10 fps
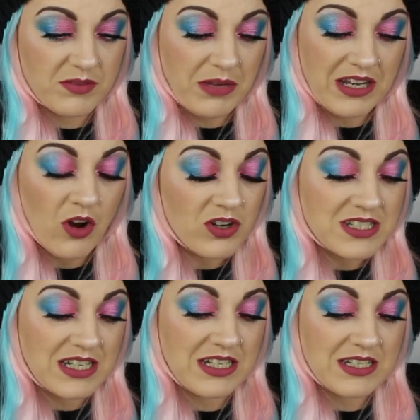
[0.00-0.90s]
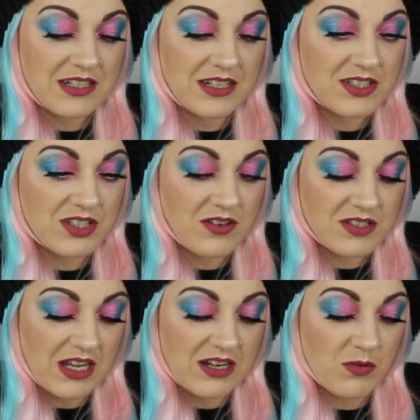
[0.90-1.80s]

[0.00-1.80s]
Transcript: being hunted. It's so sad.